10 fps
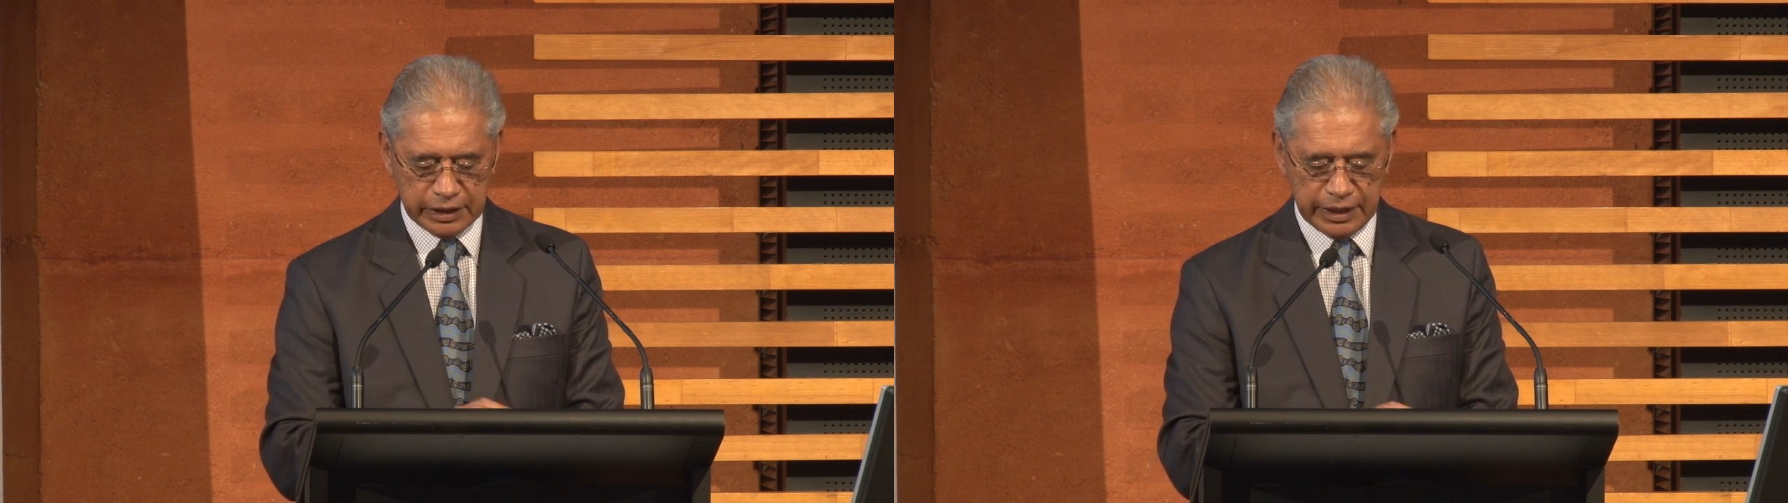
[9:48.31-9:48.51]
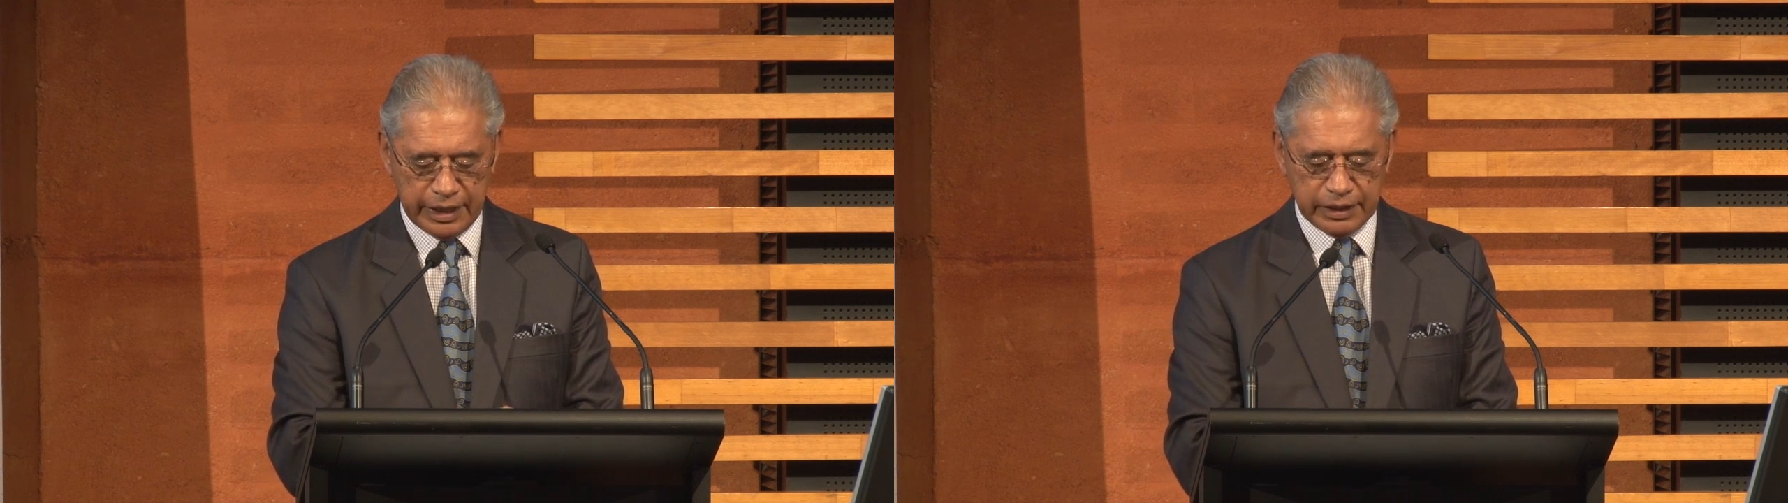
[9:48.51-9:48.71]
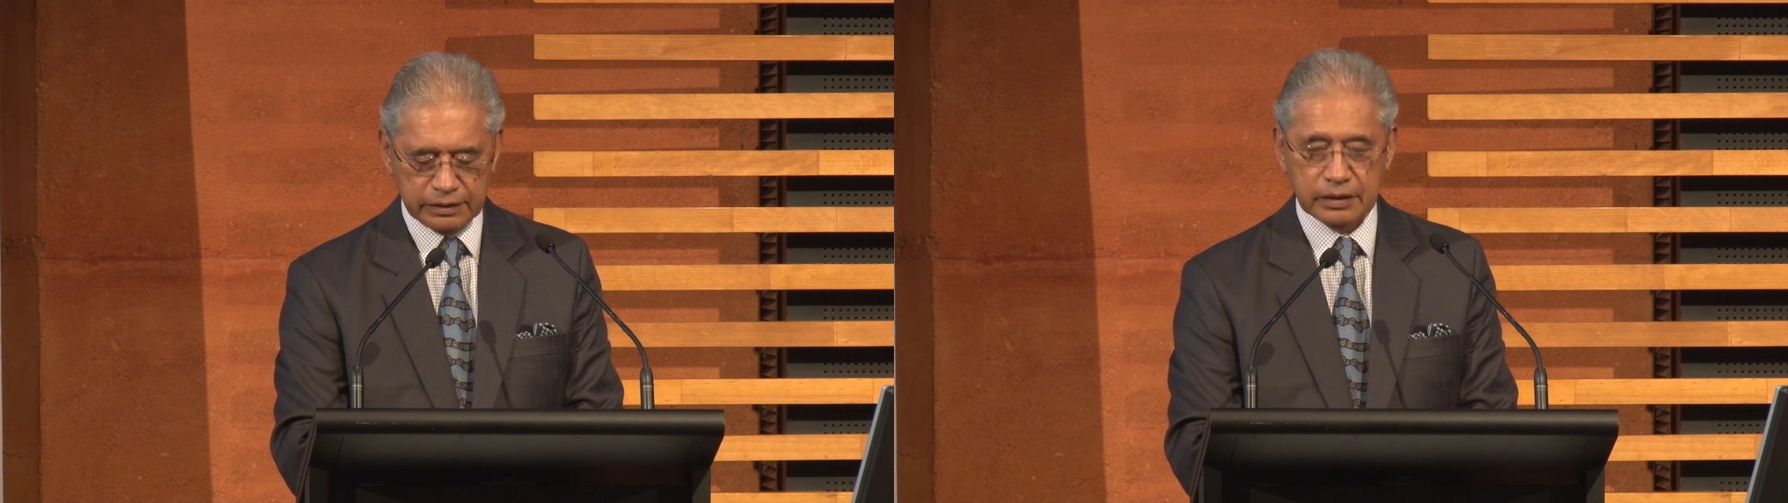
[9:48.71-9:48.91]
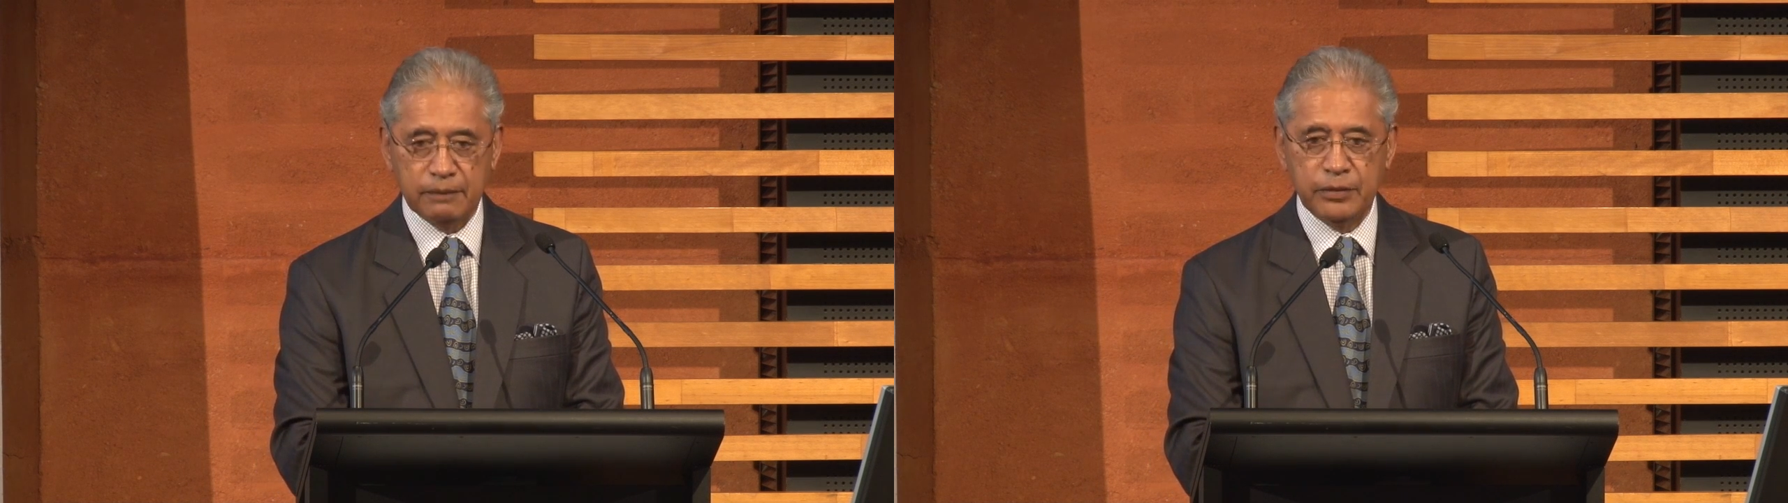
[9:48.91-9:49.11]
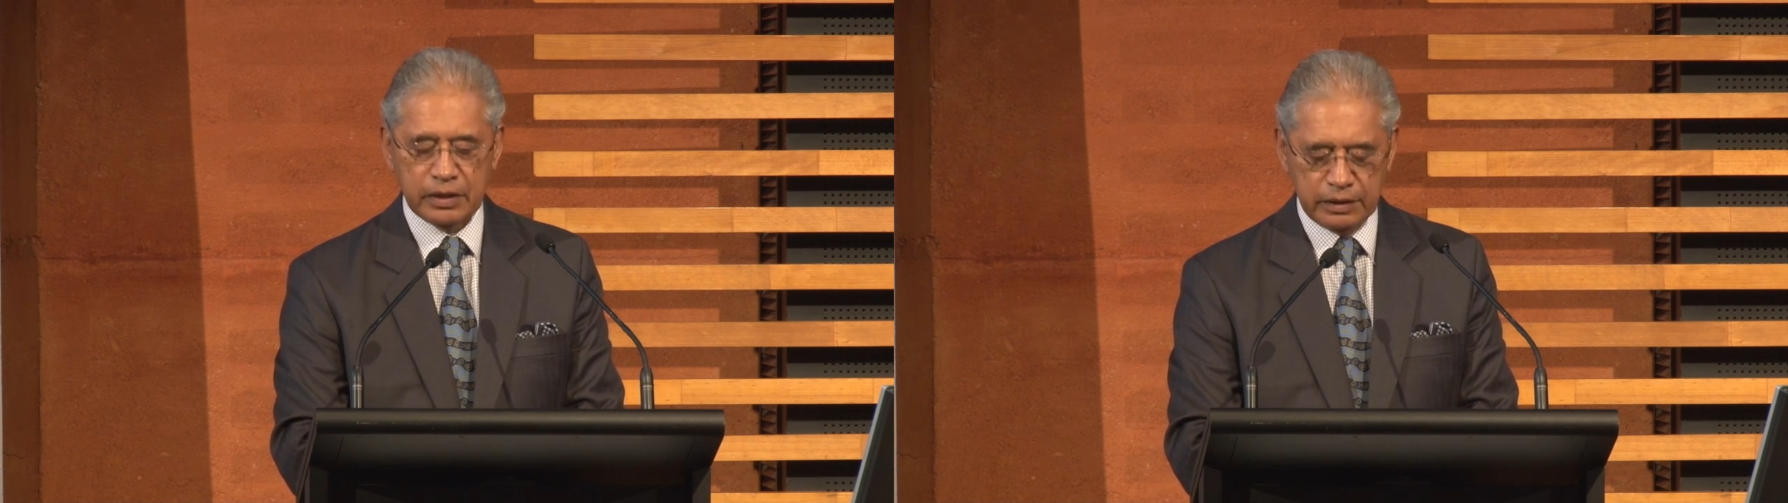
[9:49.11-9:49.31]
land
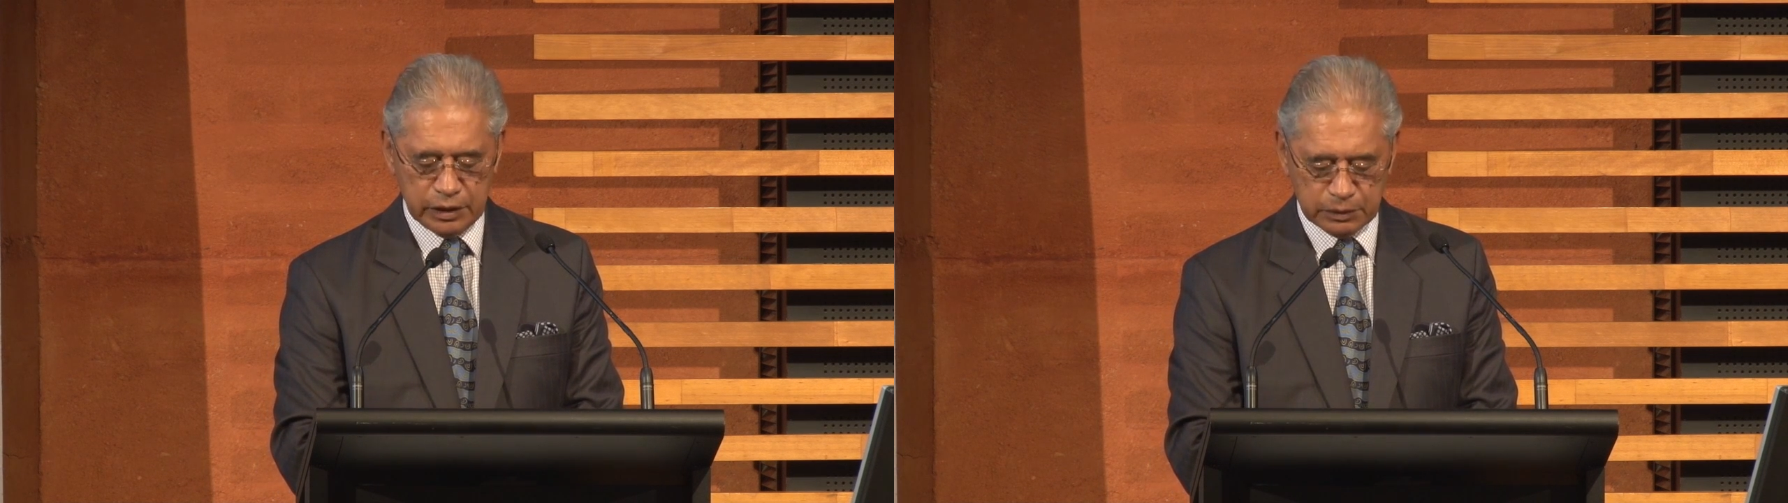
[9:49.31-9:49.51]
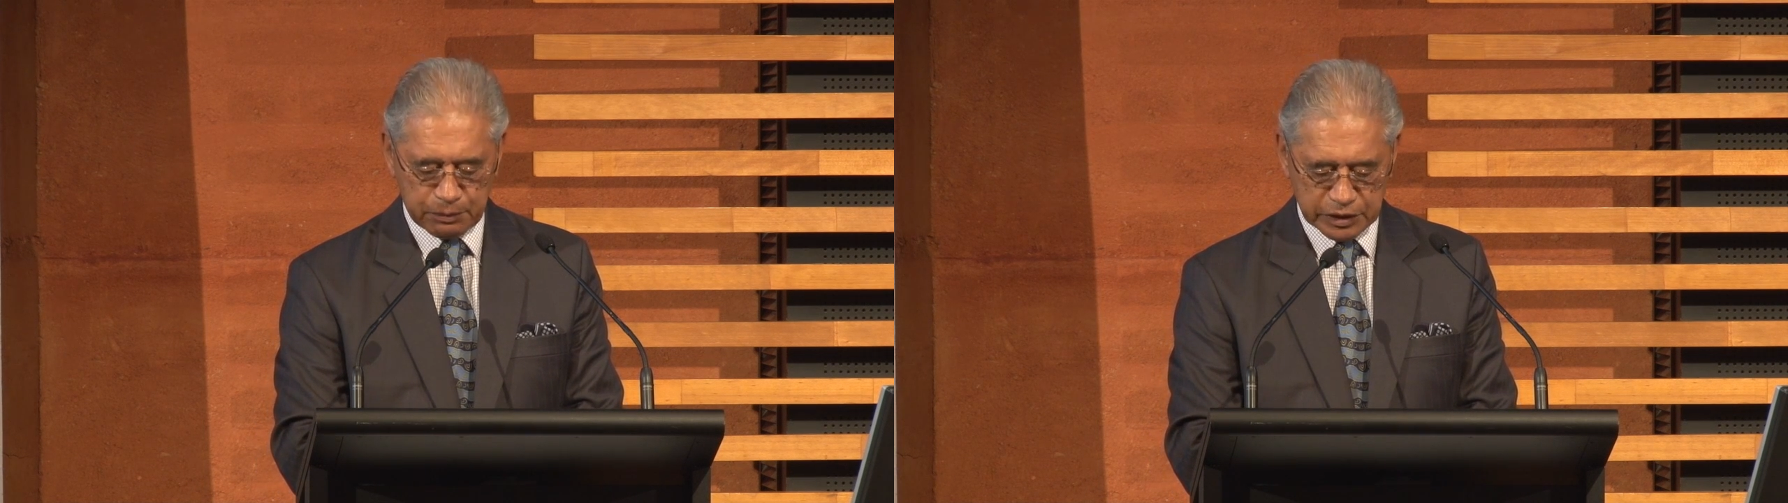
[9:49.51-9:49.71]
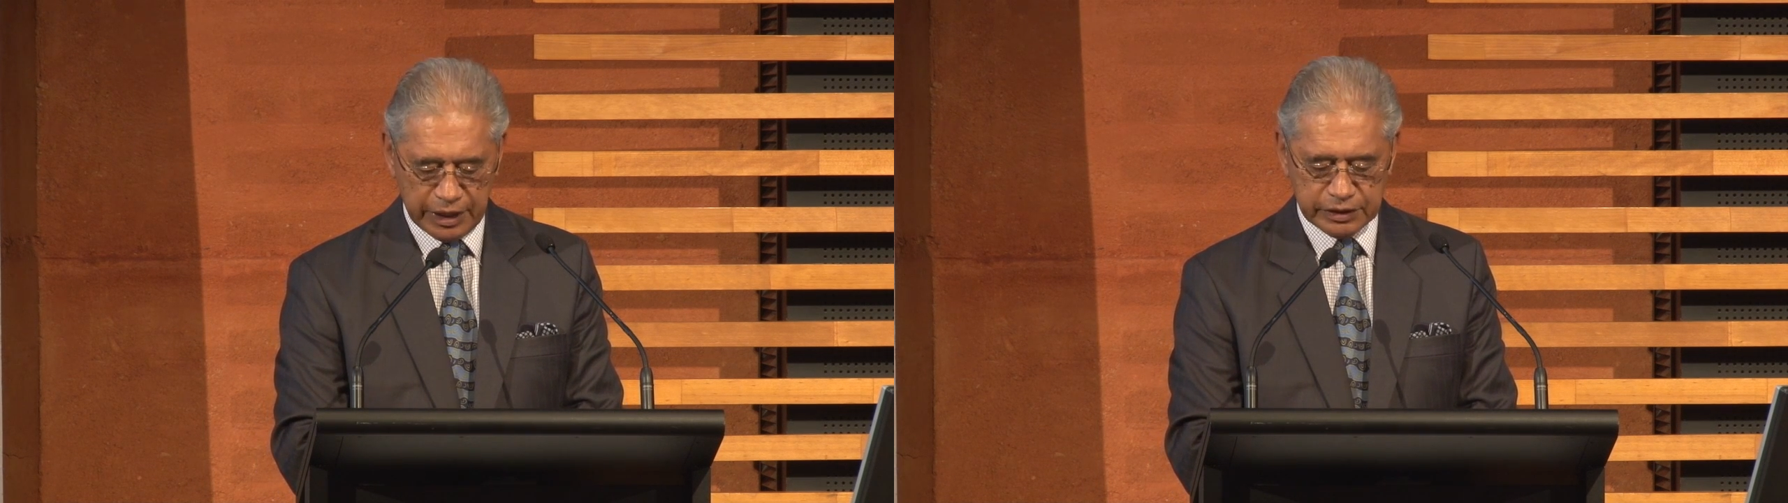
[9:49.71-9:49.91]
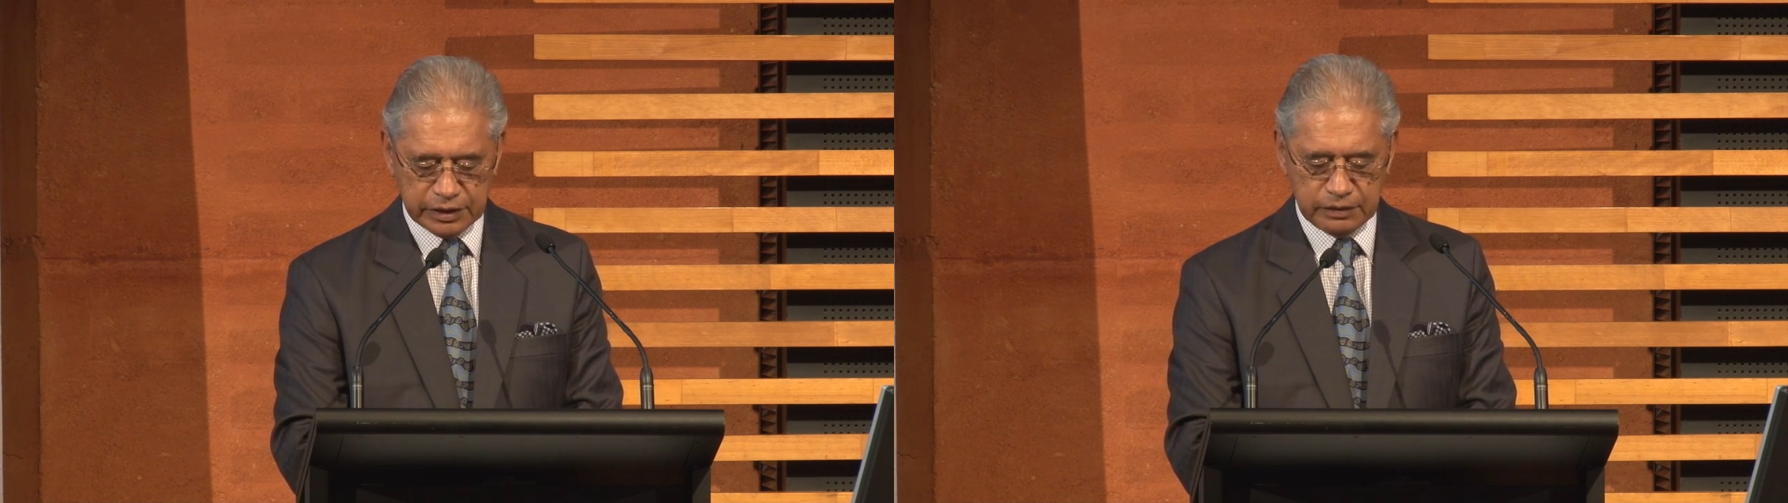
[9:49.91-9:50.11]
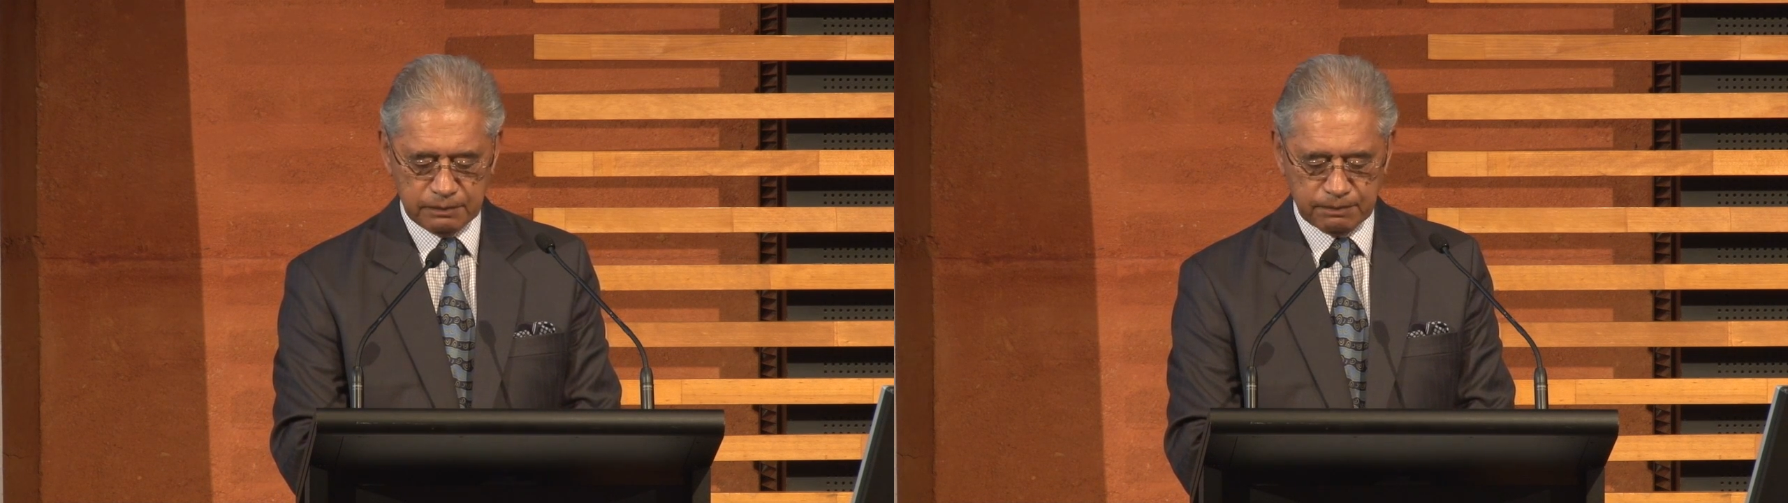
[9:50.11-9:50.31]
is protected